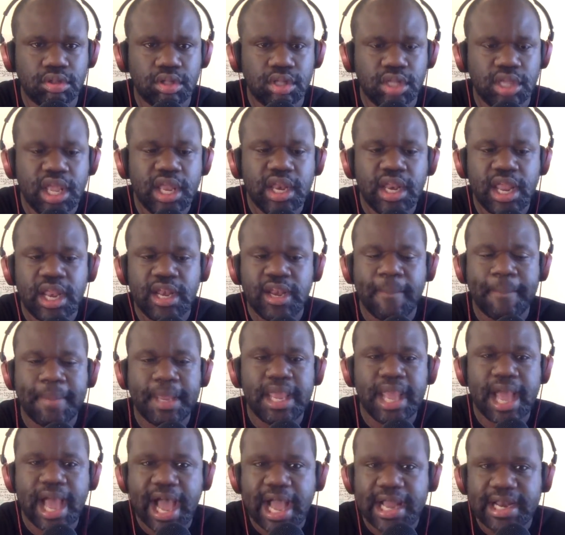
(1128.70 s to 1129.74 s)
And and to
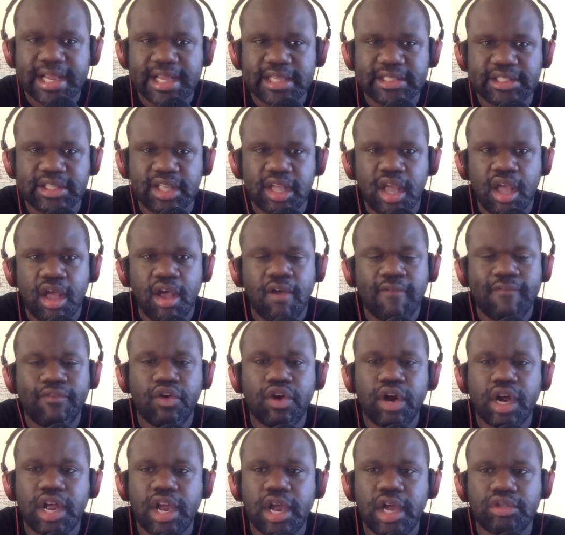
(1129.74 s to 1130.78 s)
be honest,
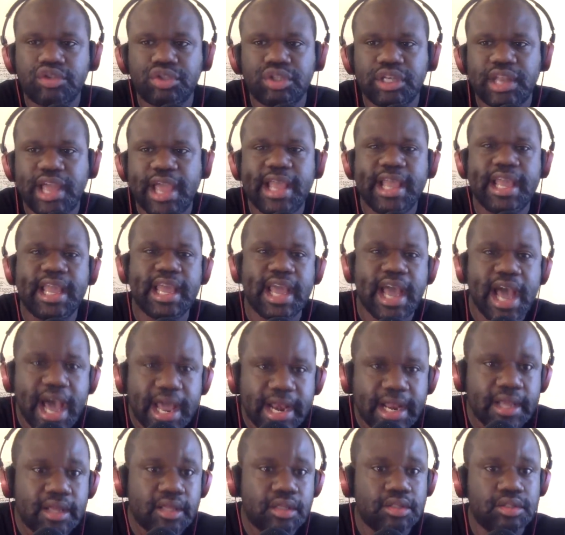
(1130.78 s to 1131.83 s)
for a country like
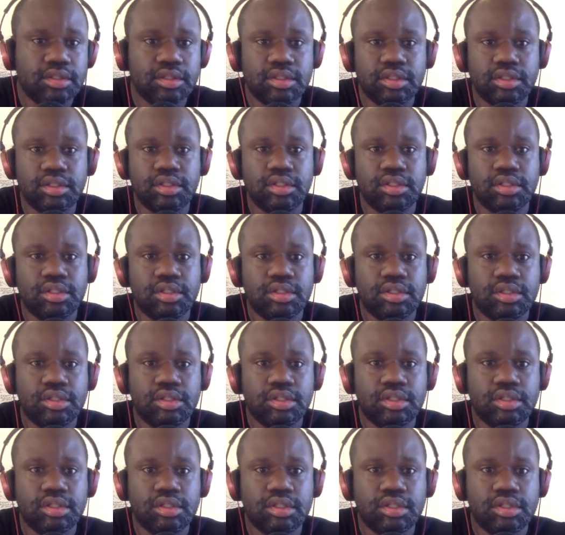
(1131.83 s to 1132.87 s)
Ghana,
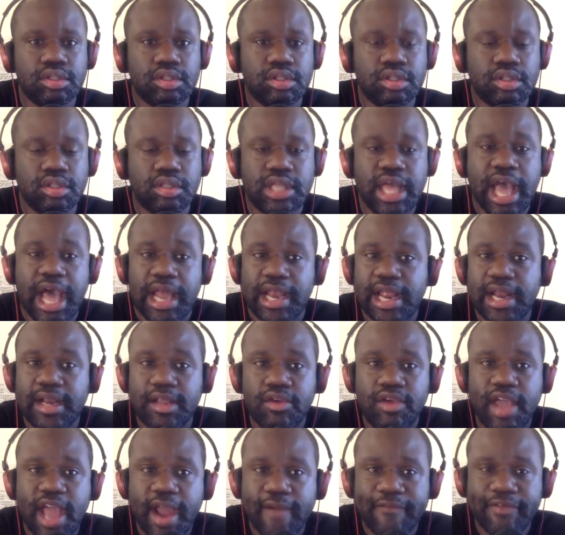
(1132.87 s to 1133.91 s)
that a lot of
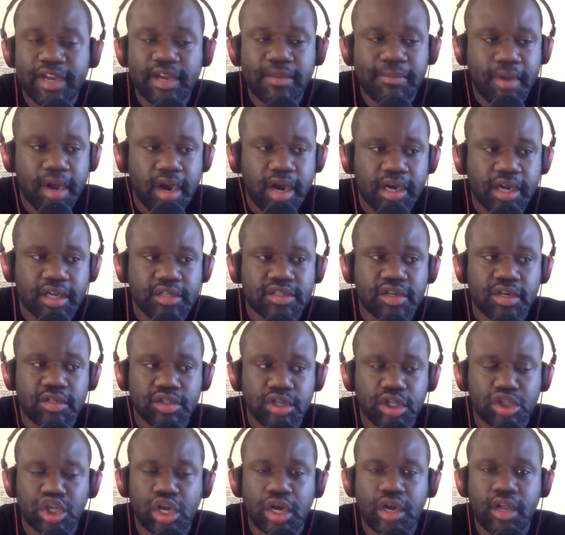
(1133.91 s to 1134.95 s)
you African Americans
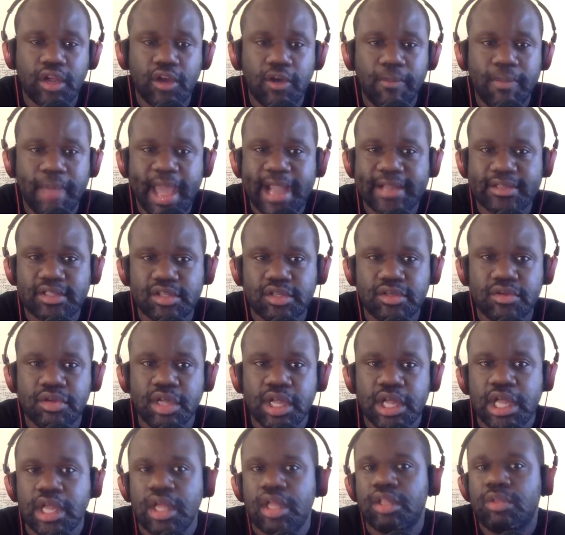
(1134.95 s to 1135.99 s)
are, are, trying to go back to,
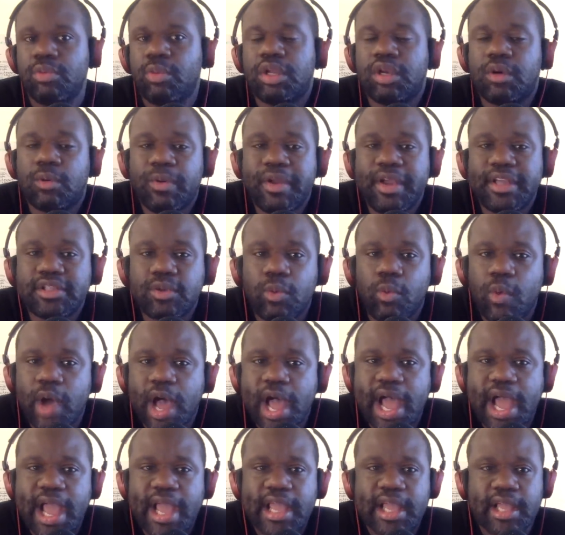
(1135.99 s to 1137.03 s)
well, the reason
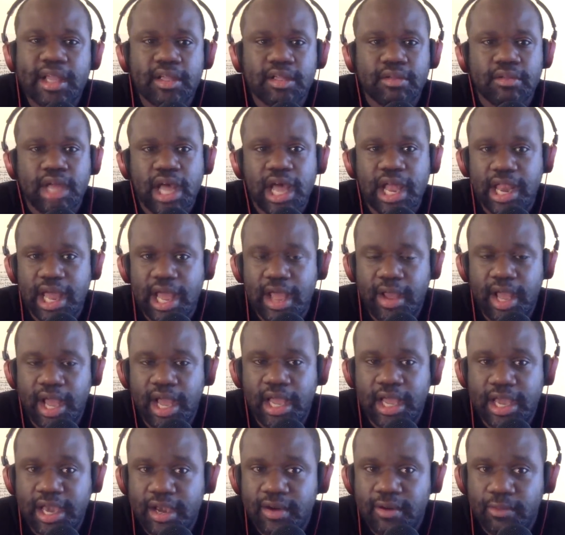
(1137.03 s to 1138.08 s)
why a, a, a
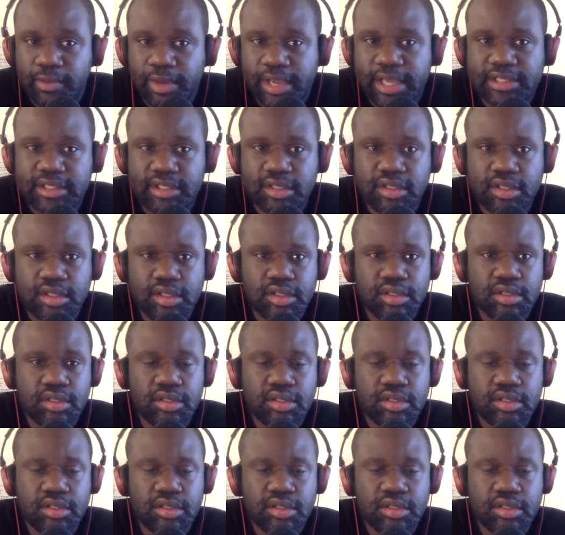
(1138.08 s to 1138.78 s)
good reason